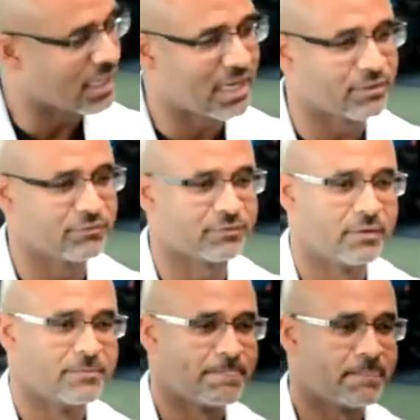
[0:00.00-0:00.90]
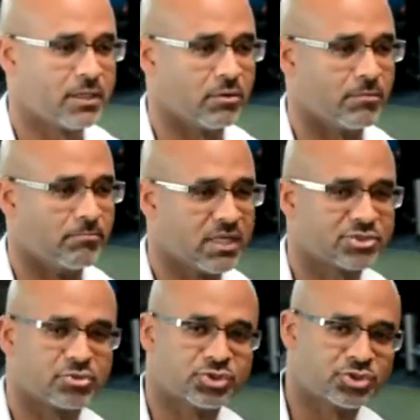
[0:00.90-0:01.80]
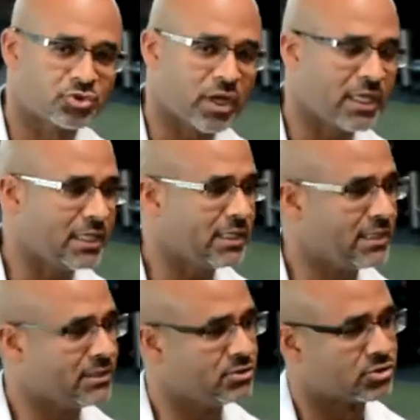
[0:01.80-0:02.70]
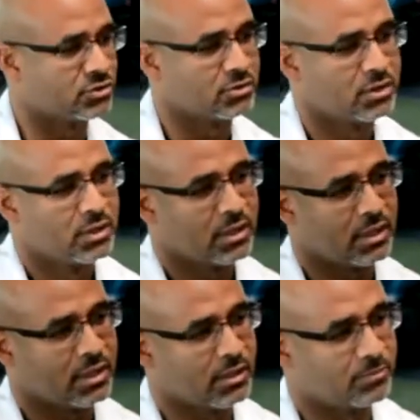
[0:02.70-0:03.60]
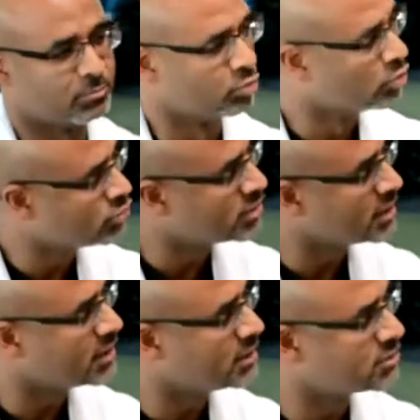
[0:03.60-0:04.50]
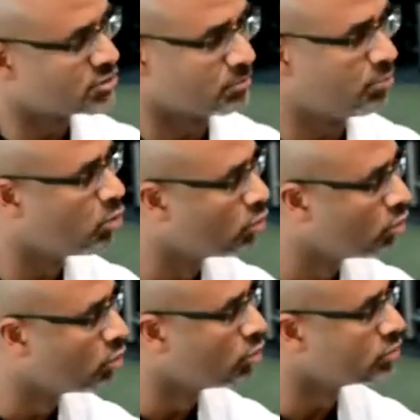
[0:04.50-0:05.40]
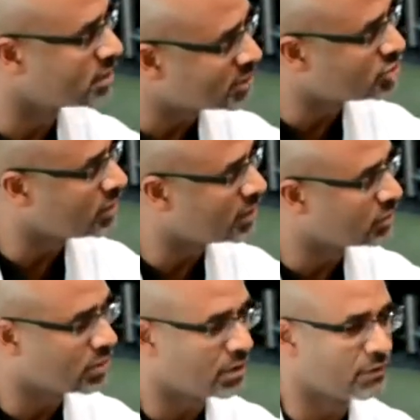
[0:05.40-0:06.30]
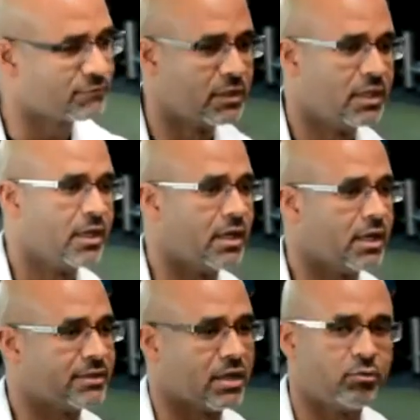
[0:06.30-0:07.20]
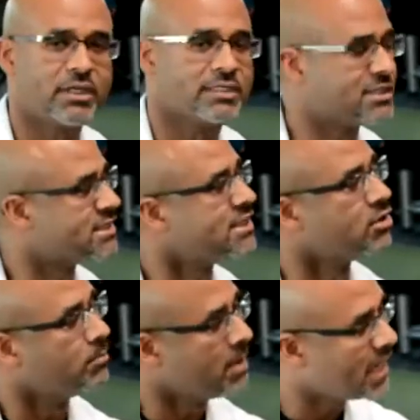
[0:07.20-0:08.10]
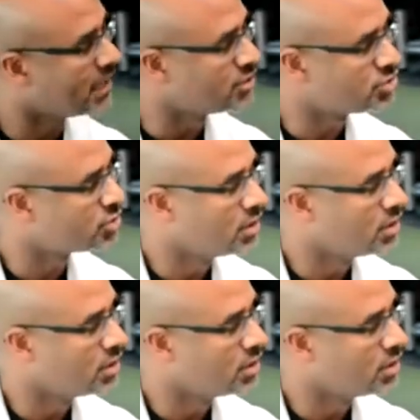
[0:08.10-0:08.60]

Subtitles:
a lot of muscle strains or bruises or pulls that you hear of, that we can just still manage.